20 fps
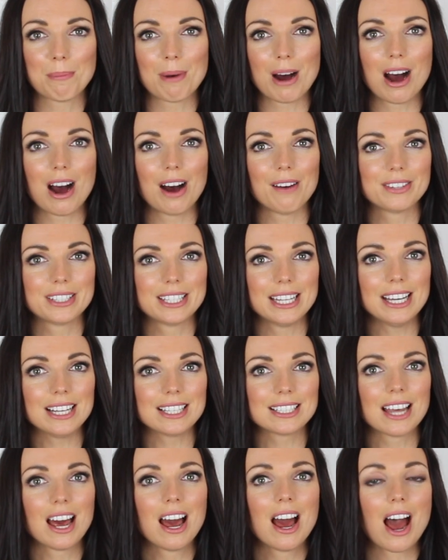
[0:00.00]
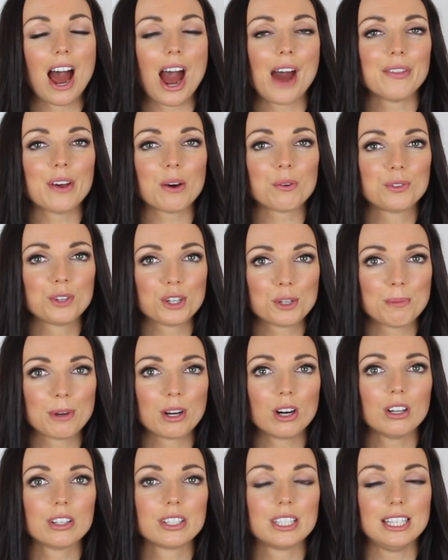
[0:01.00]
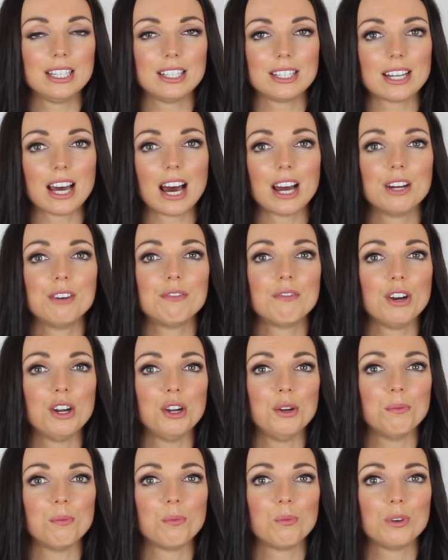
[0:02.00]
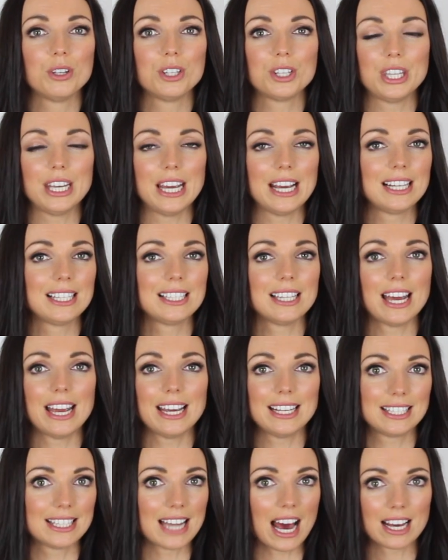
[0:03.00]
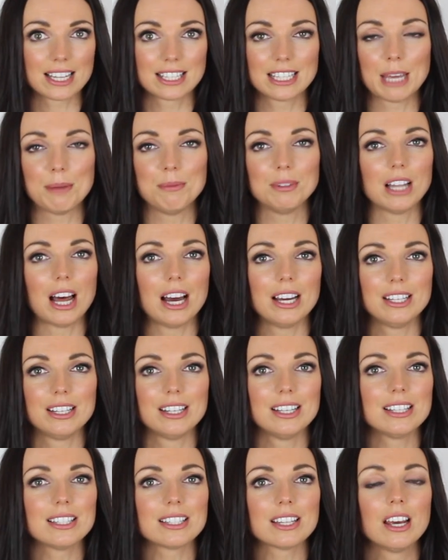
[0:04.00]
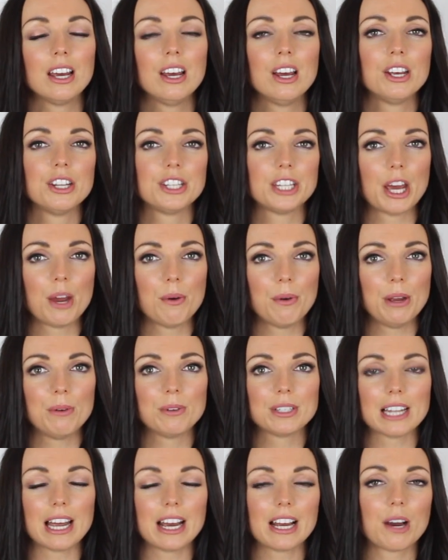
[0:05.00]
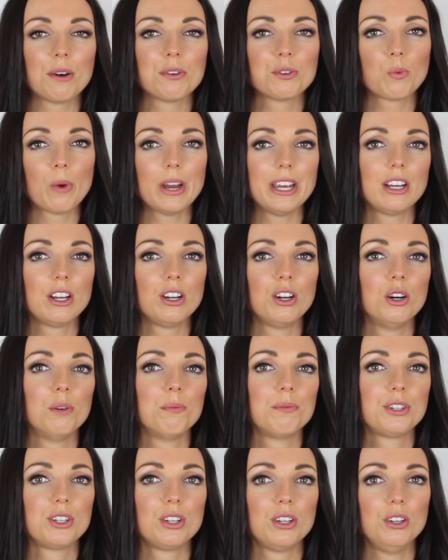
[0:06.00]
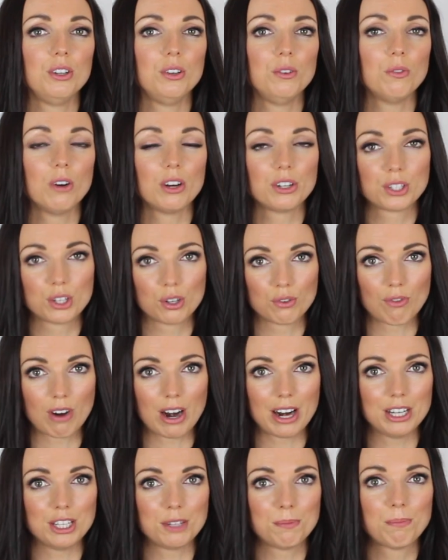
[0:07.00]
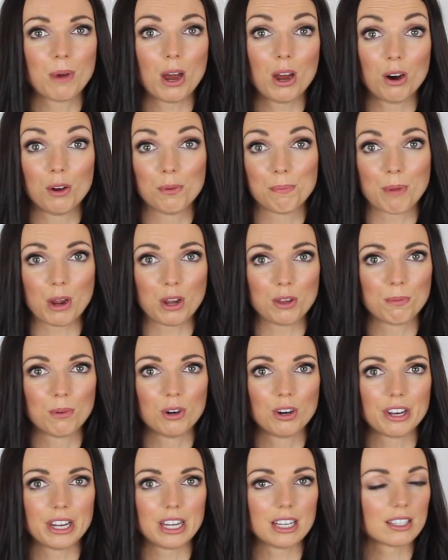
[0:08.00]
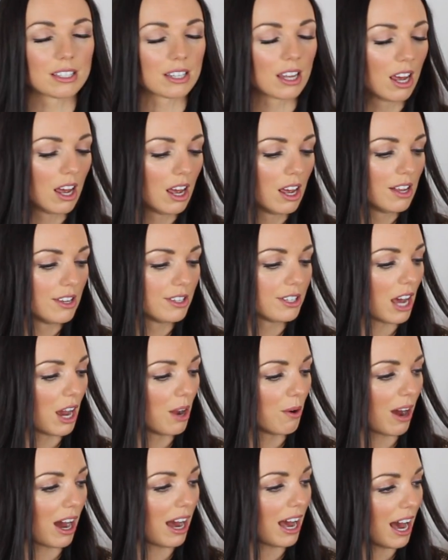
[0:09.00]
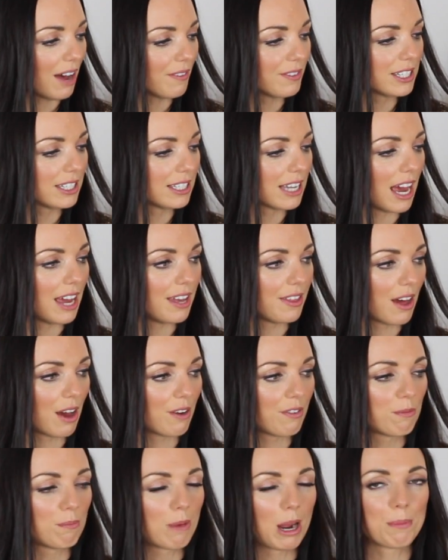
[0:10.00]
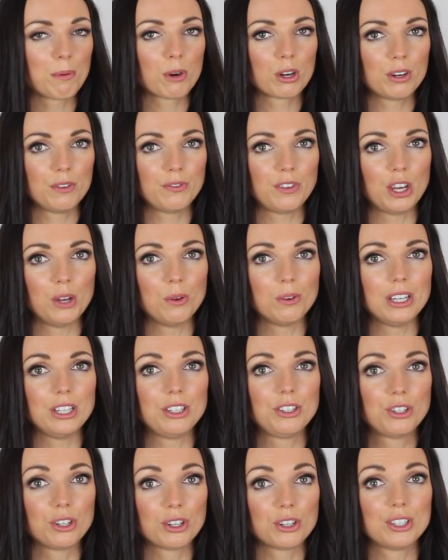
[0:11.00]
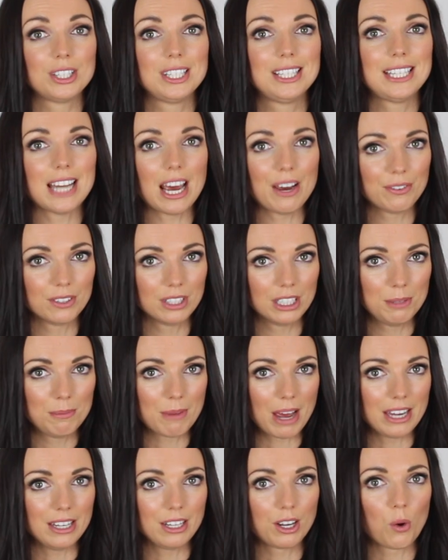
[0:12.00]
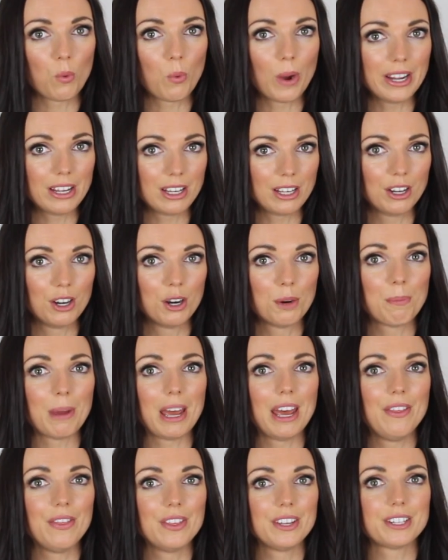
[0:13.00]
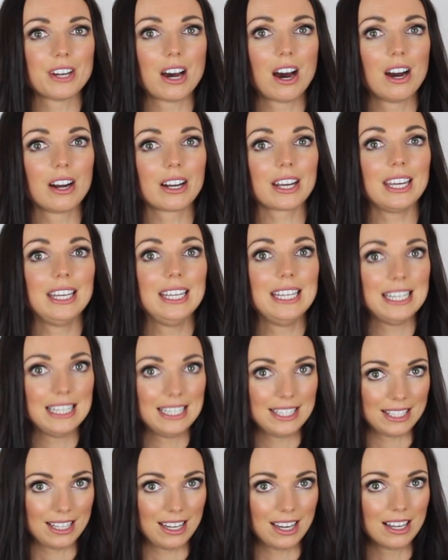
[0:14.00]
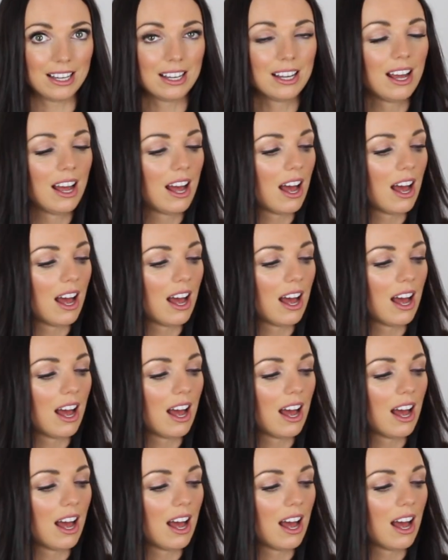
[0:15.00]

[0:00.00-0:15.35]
up at 6:30, and that was just because the entire room was the exact same lightness. So it was like I was waking up to a sunrise but on both mornings. So I have to say that from my point of view, it does definitely make waking up in the dark easier,